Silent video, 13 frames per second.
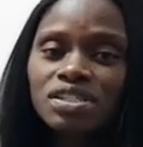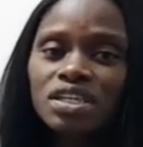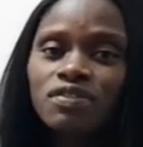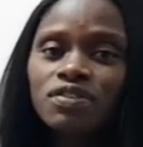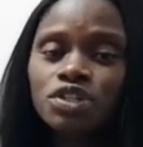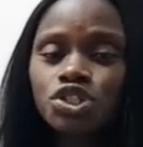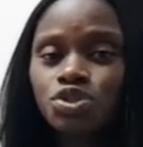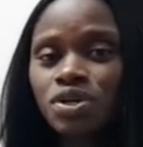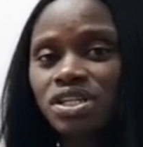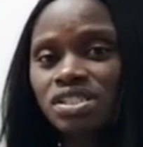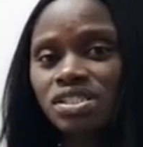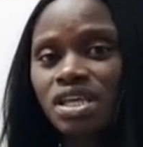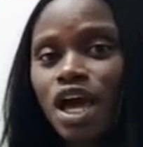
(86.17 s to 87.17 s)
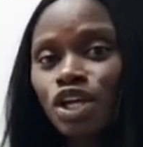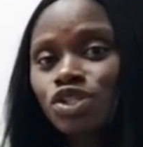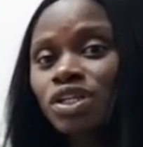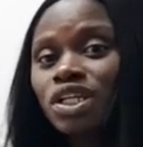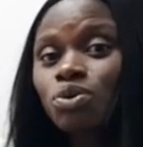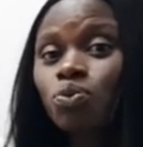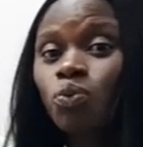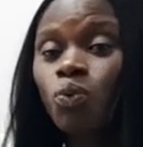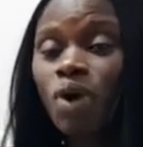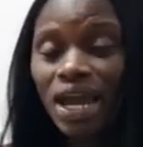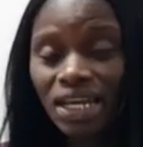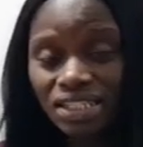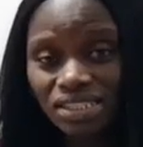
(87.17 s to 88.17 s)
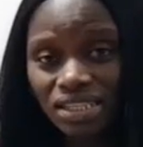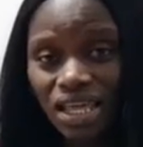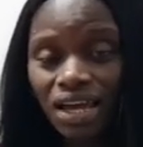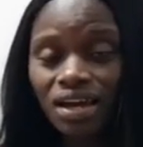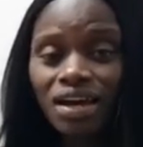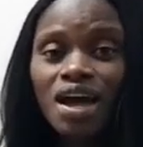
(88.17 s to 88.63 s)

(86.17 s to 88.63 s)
if the dress is actually white, like